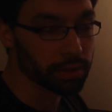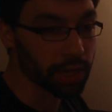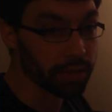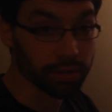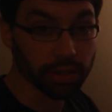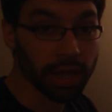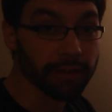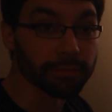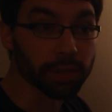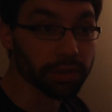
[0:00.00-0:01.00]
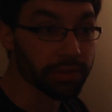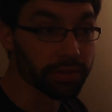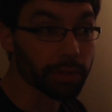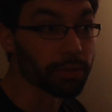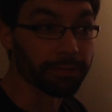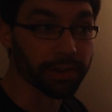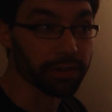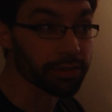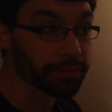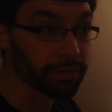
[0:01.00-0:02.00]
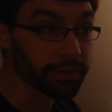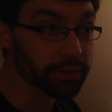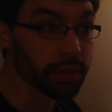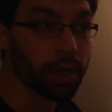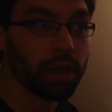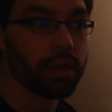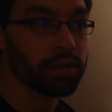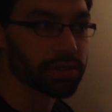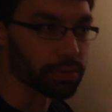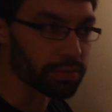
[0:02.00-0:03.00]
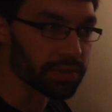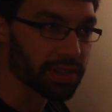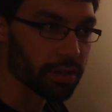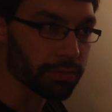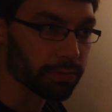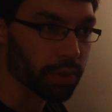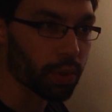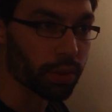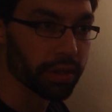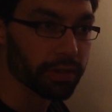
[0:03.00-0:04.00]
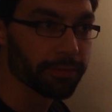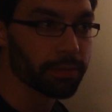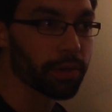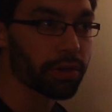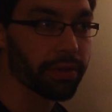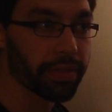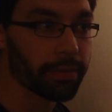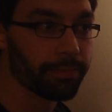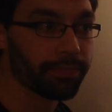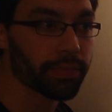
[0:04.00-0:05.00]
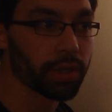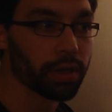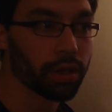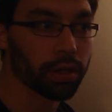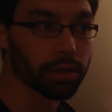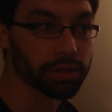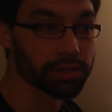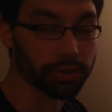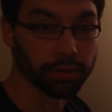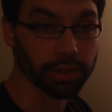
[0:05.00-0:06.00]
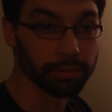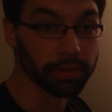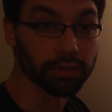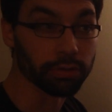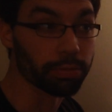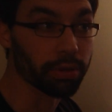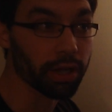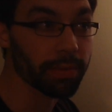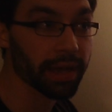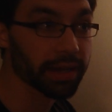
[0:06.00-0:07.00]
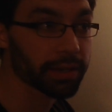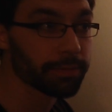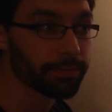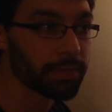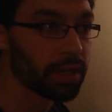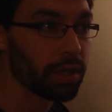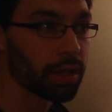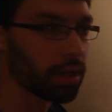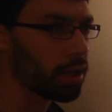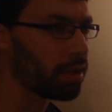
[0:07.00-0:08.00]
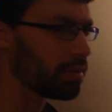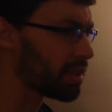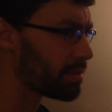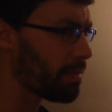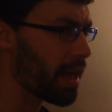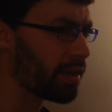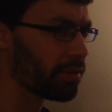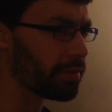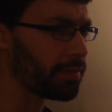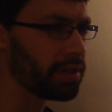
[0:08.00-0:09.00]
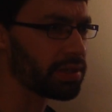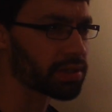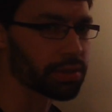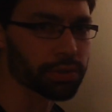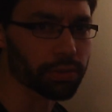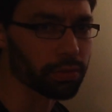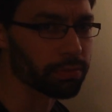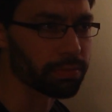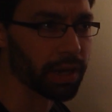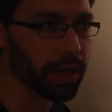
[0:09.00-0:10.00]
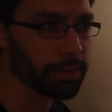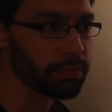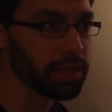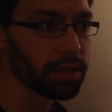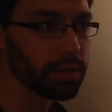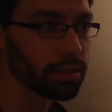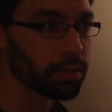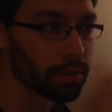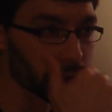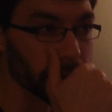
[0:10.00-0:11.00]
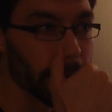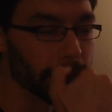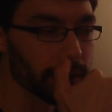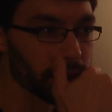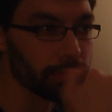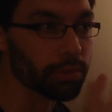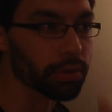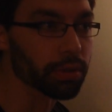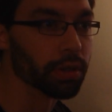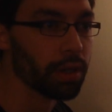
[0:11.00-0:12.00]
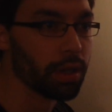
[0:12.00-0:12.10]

Now you're going to have Marth double faring forever. So instead of recording for Marth, let's turn him into playback. It doesn't matter if he's controlled by me or not anymore,